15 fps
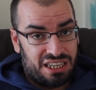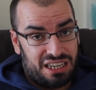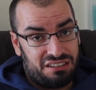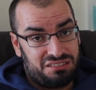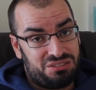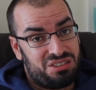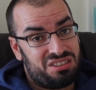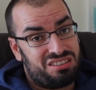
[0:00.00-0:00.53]

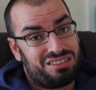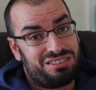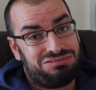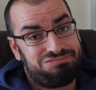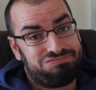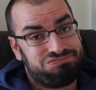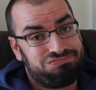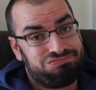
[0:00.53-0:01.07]

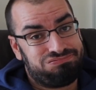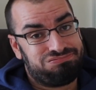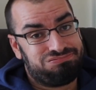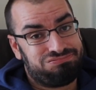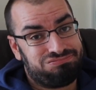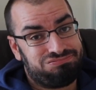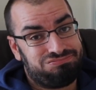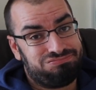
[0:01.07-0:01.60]

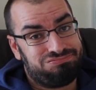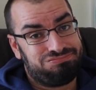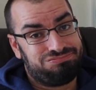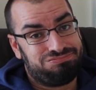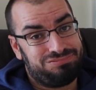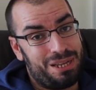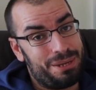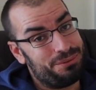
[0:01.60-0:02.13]

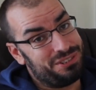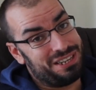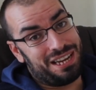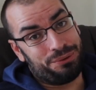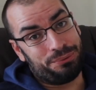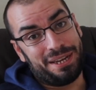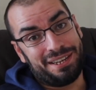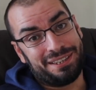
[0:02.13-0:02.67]
It was
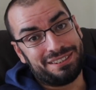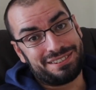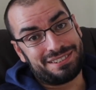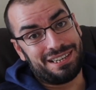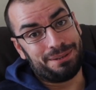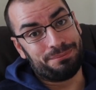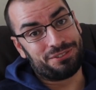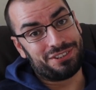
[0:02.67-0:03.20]
hard work at
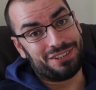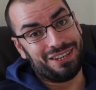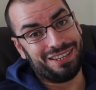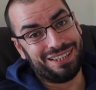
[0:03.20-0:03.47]
times.